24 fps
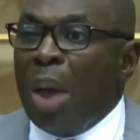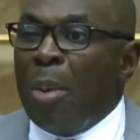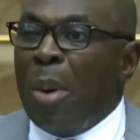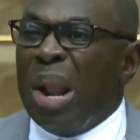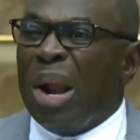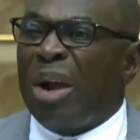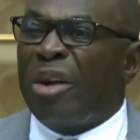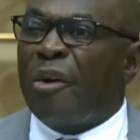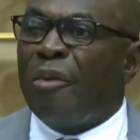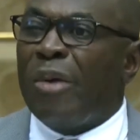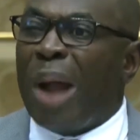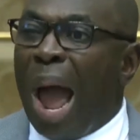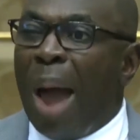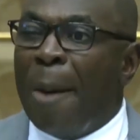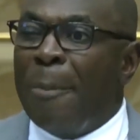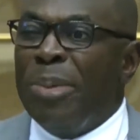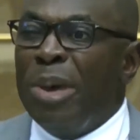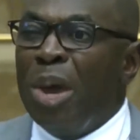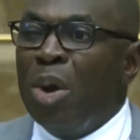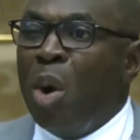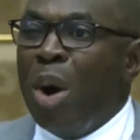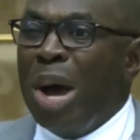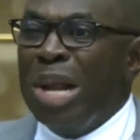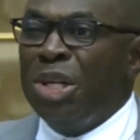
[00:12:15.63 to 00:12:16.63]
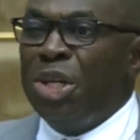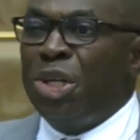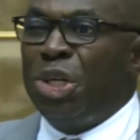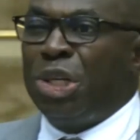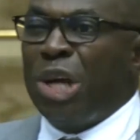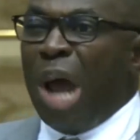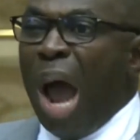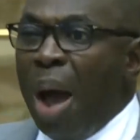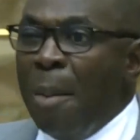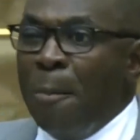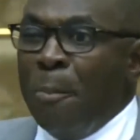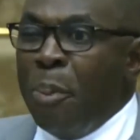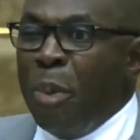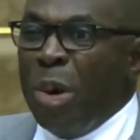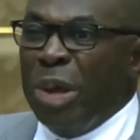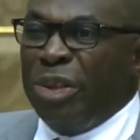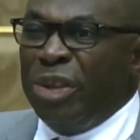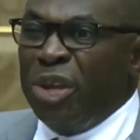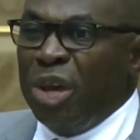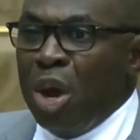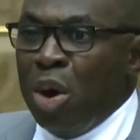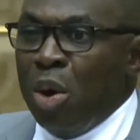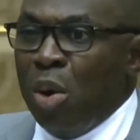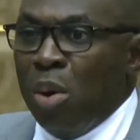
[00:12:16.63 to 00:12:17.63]
will grab you and jump
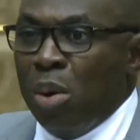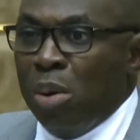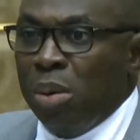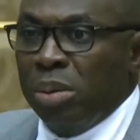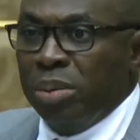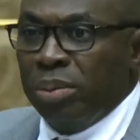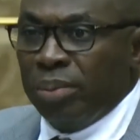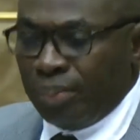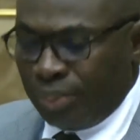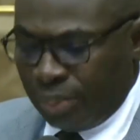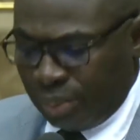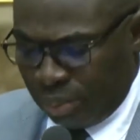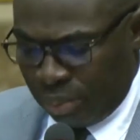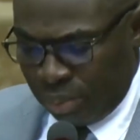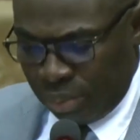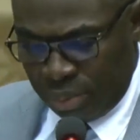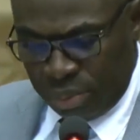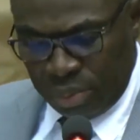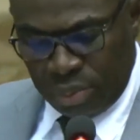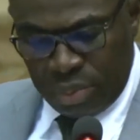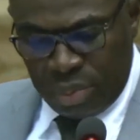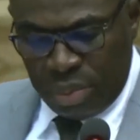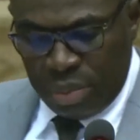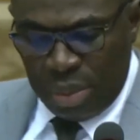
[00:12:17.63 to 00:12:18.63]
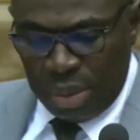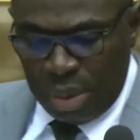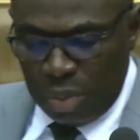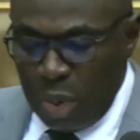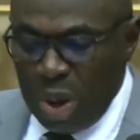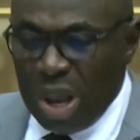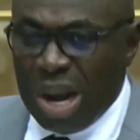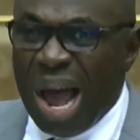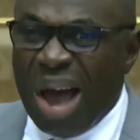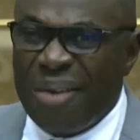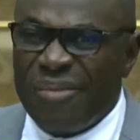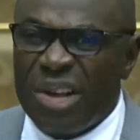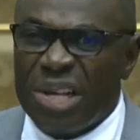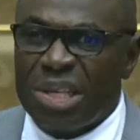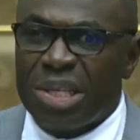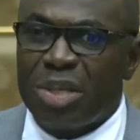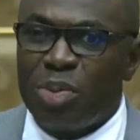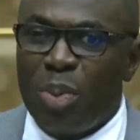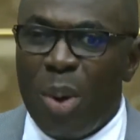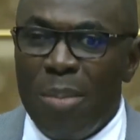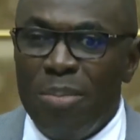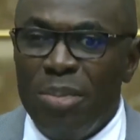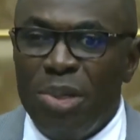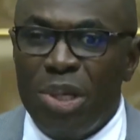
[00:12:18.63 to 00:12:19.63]
with you. We'll have a
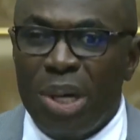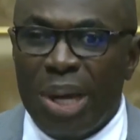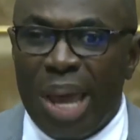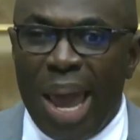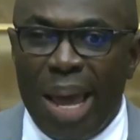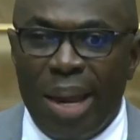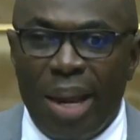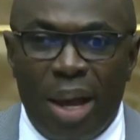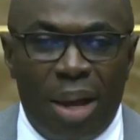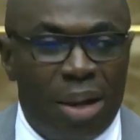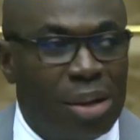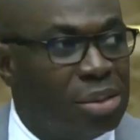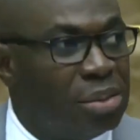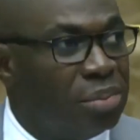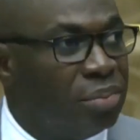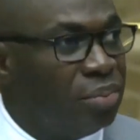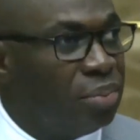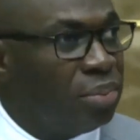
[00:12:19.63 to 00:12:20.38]
swim together.